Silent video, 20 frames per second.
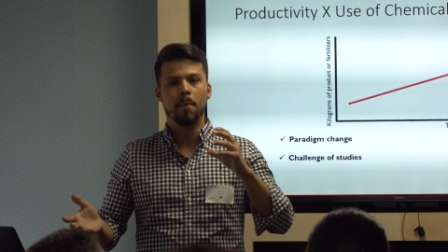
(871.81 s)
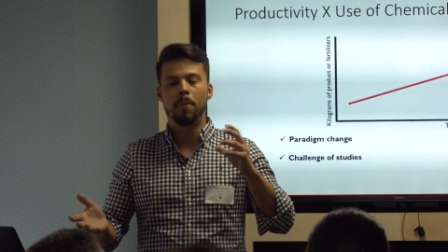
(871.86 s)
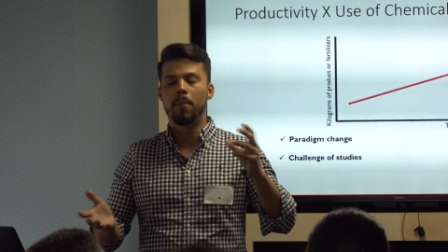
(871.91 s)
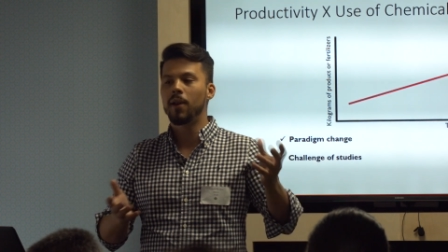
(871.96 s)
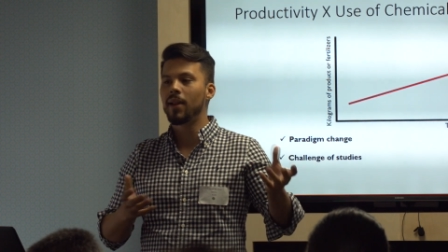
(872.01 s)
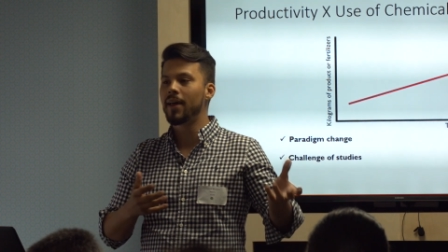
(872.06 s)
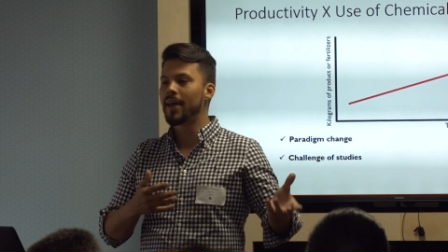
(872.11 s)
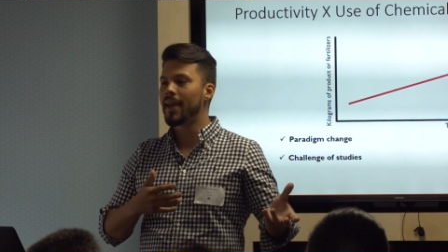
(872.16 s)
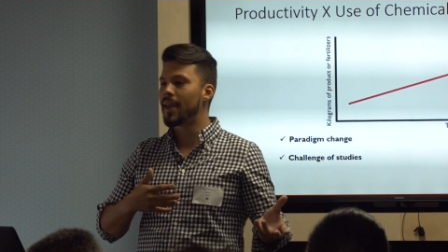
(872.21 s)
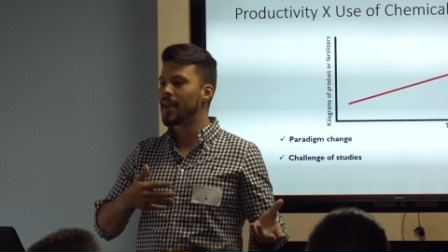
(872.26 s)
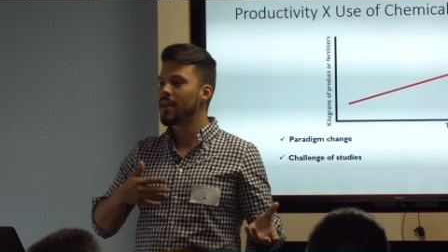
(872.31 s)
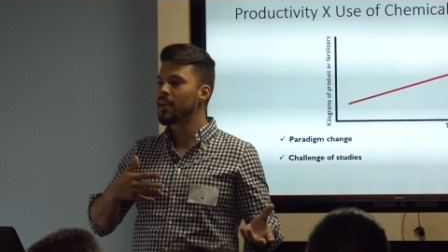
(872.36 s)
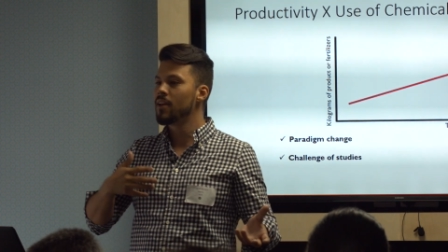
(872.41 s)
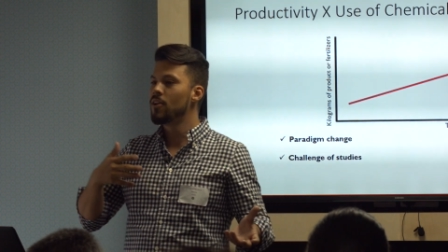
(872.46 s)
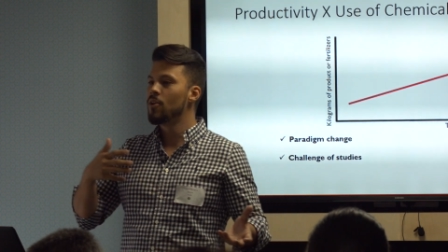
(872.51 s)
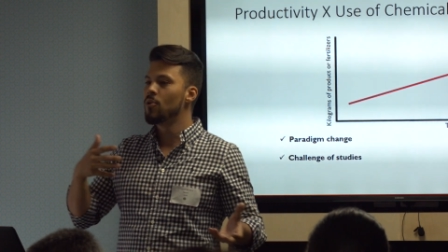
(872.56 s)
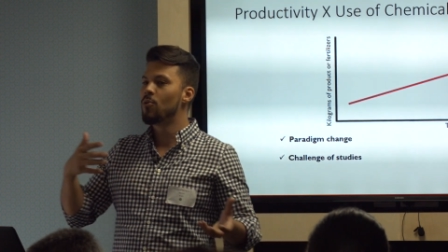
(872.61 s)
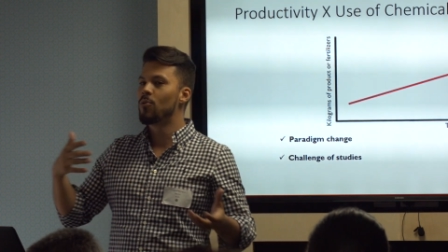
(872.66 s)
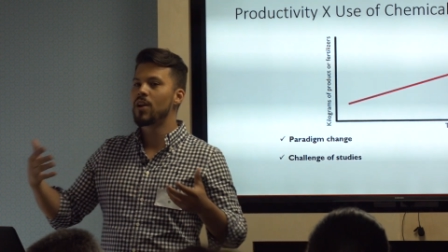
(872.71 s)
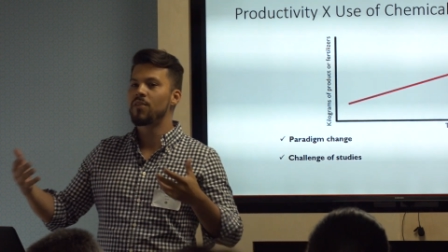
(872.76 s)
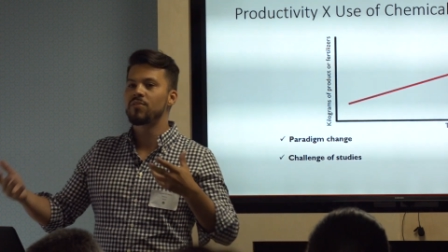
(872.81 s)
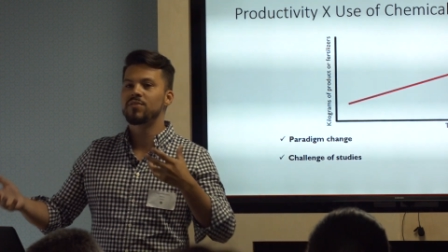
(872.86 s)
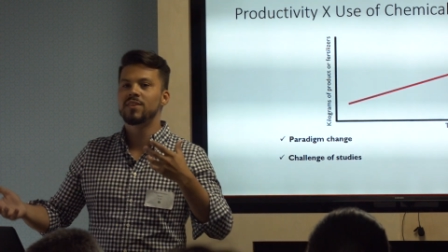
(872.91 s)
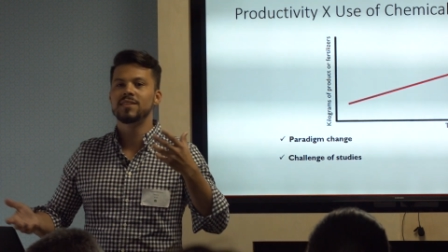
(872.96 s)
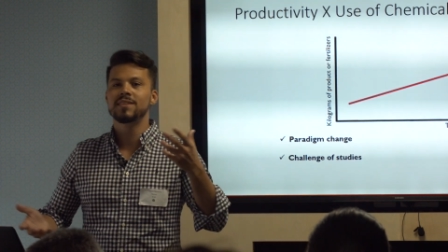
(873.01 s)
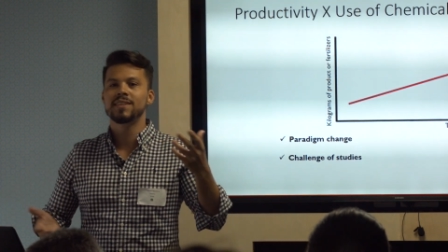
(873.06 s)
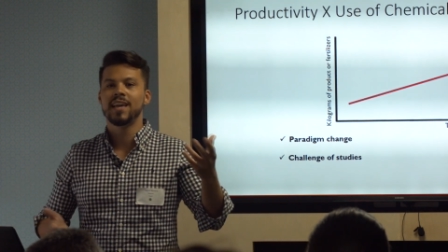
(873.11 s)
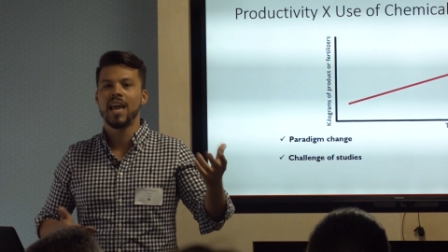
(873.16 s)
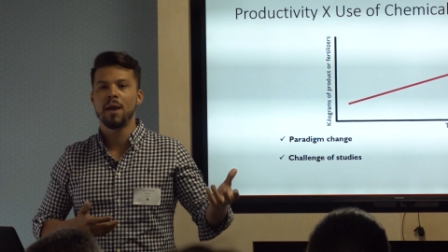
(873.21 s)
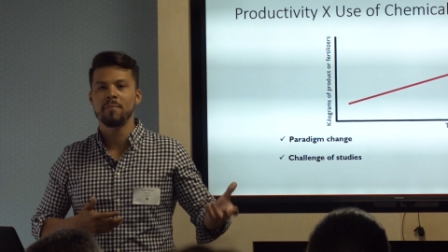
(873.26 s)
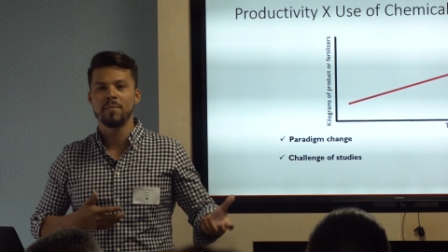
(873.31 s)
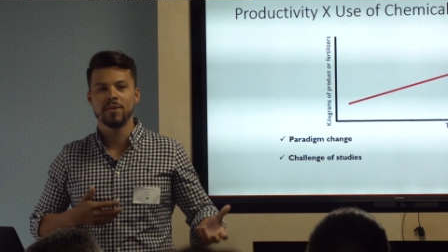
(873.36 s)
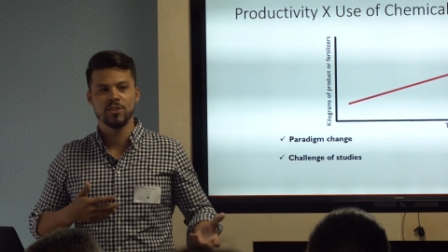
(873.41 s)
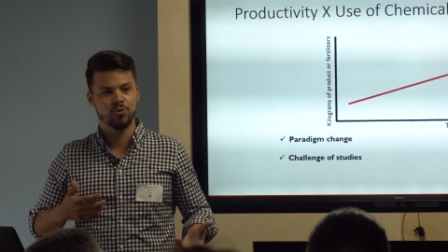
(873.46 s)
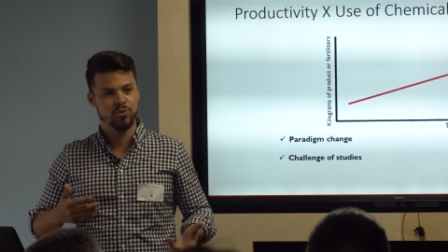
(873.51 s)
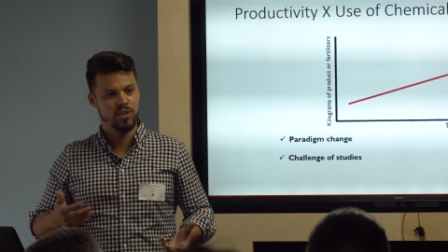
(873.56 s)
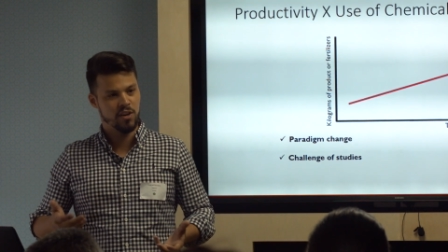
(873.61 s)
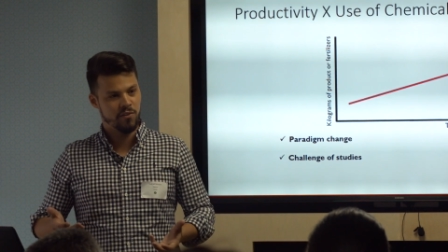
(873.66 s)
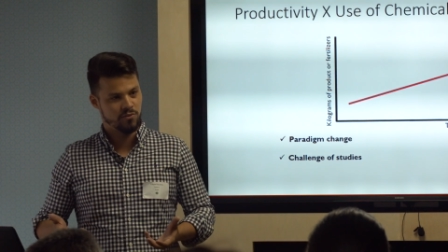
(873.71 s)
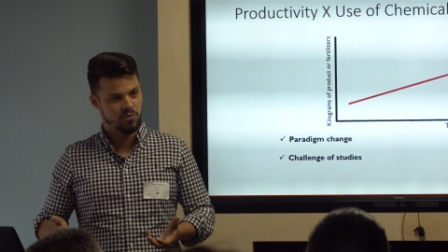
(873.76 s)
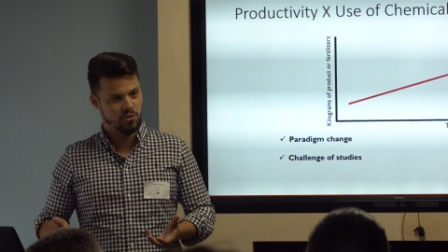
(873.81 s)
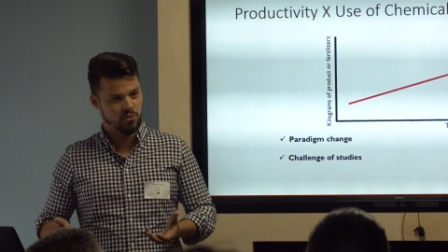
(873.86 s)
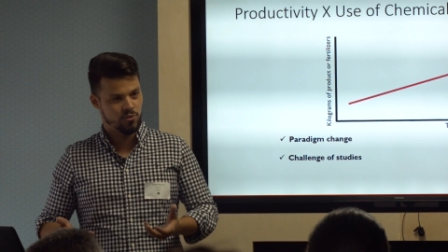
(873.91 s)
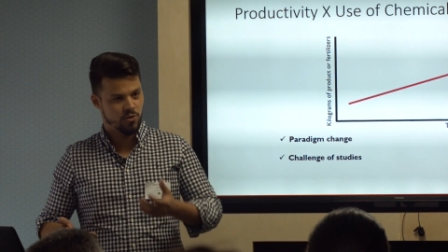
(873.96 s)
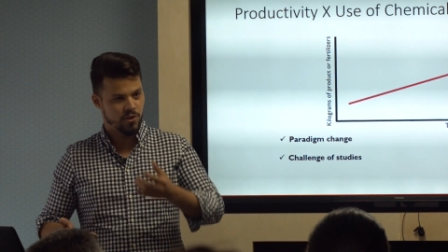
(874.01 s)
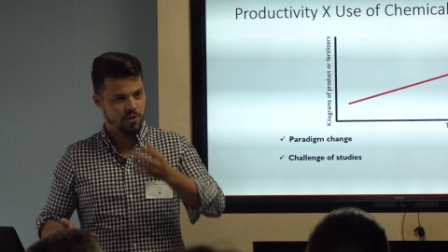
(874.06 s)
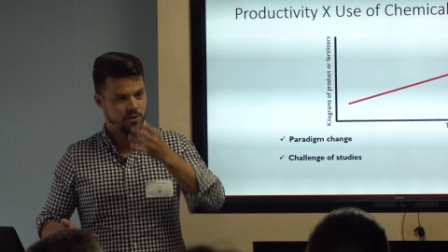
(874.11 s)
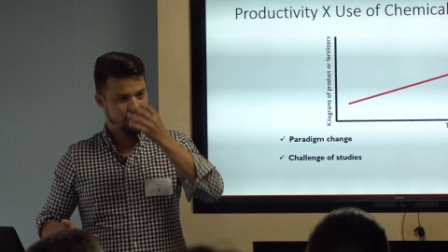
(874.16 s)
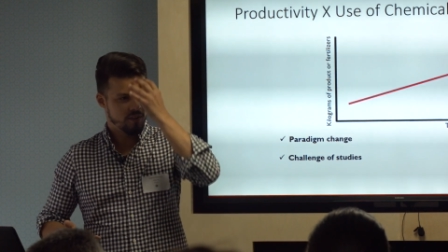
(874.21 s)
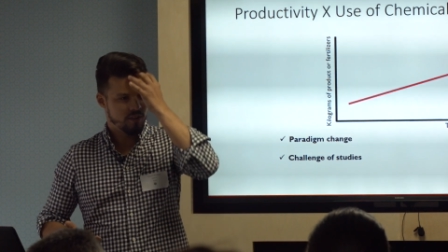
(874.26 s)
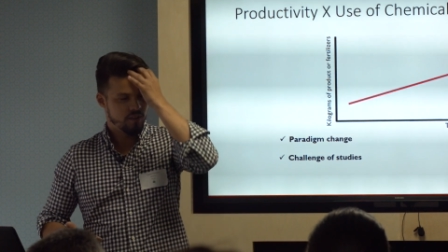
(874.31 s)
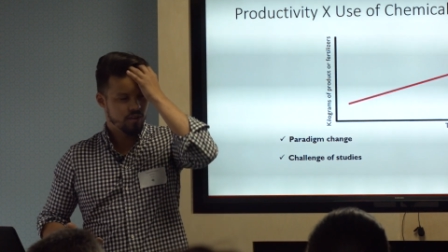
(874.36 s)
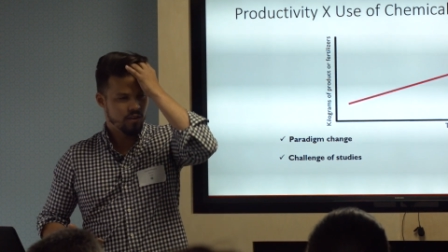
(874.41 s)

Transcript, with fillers: play with this chemistry of the soil.